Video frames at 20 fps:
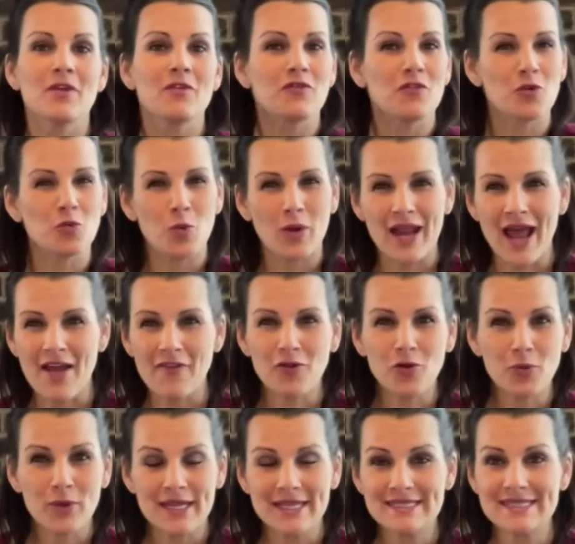For
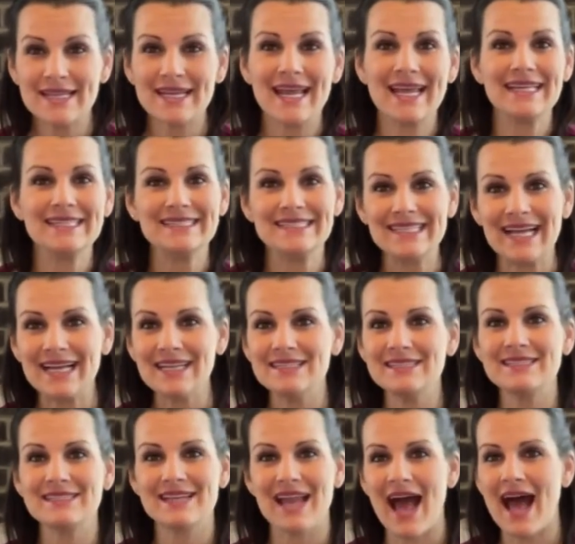whatever reason, it
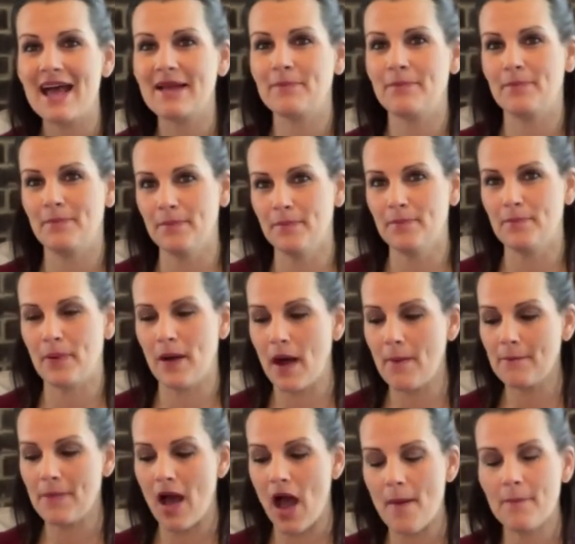does not
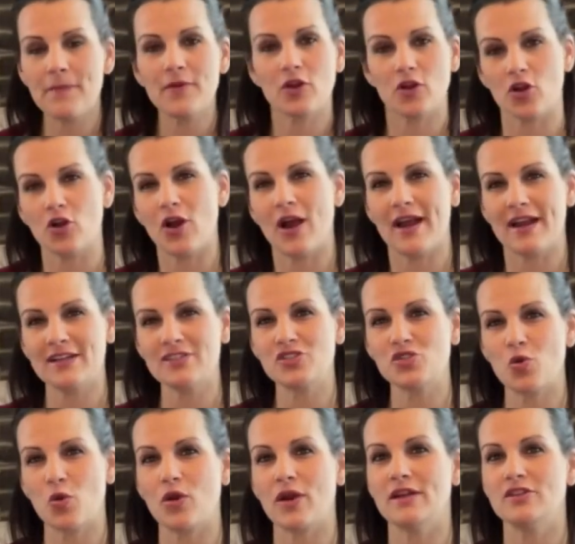pump up your credit
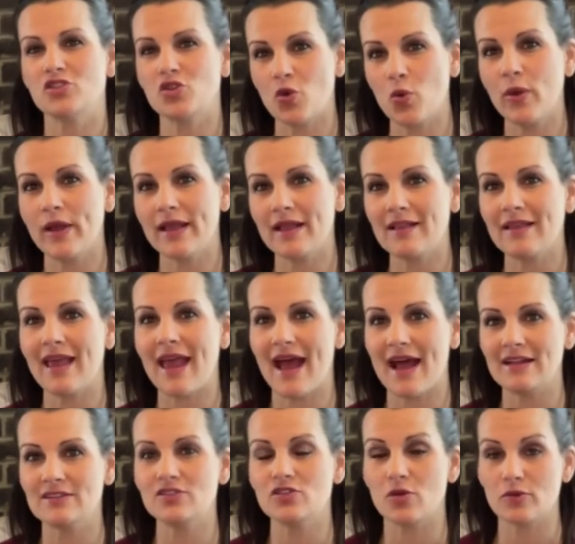score as quickly
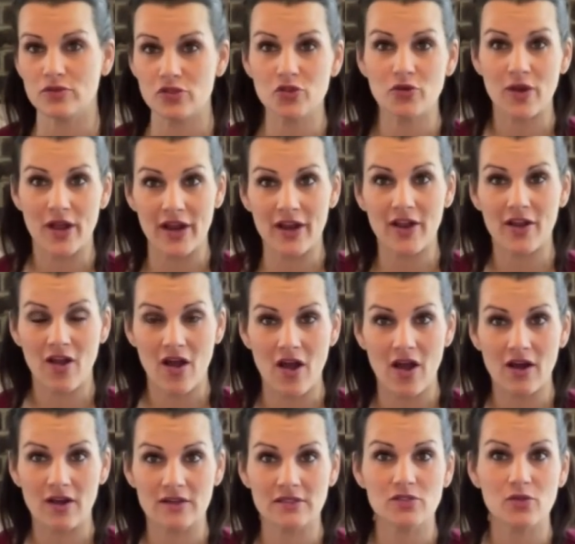as those credit
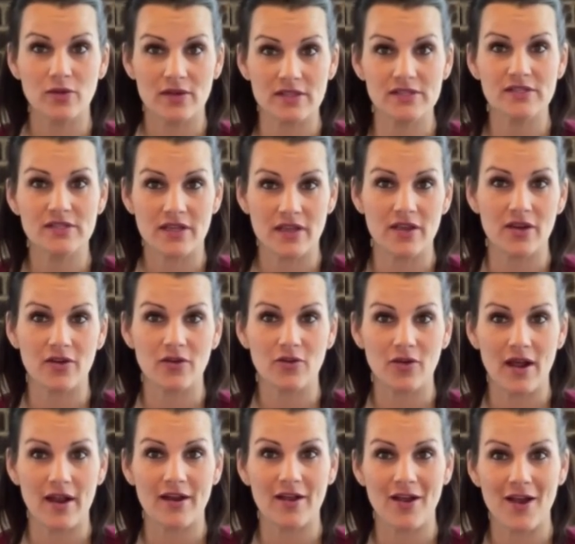cards or the secured
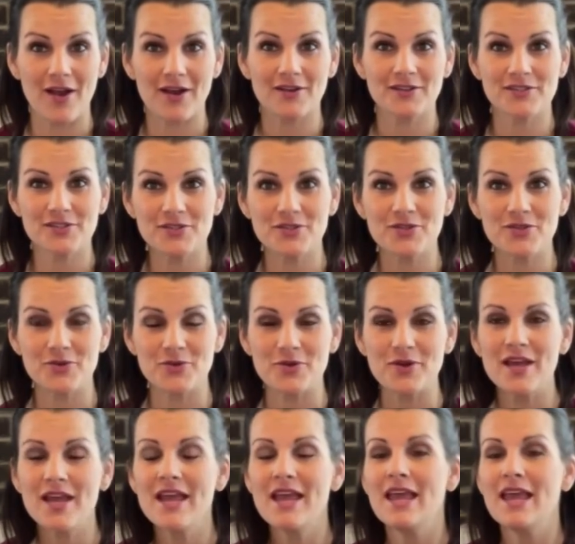credit cards do.